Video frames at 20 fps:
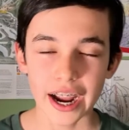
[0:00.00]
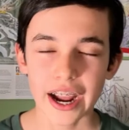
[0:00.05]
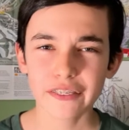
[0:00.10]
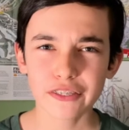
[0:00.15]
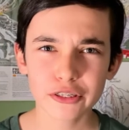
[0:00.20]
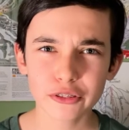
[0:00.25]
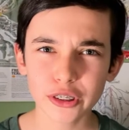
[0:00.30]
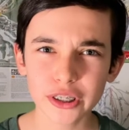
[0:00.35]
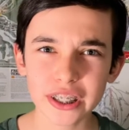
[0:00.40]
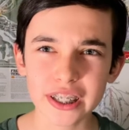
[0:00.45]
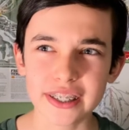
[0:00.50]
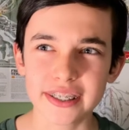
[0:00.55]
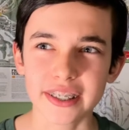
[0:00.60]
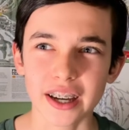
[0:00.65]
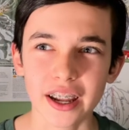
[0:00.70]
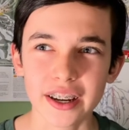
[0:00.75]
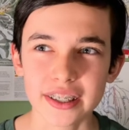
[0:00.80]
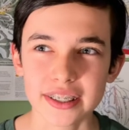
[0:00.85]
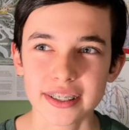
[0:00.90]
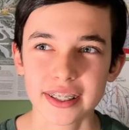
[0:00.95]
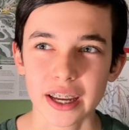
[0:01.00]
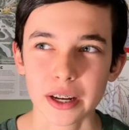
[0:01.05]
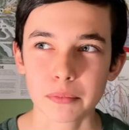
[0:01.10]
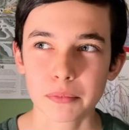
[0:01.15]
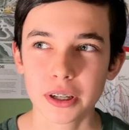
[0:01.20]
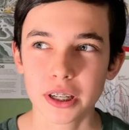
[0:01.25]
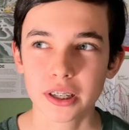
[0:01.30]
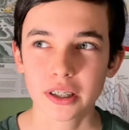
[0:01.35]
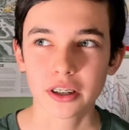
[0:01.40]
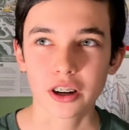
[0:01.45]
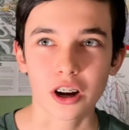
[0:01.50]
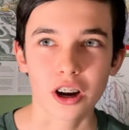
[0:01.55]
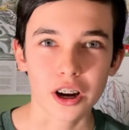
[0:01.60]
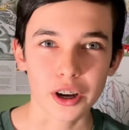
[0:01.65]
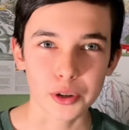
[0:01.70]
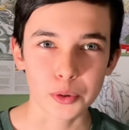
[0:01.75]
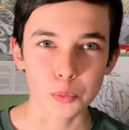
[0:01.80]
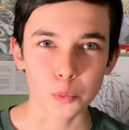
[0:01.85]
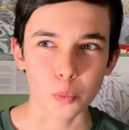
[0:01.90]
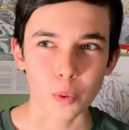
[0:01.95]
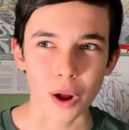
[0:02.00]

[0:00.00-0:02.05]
haven't really done a segment on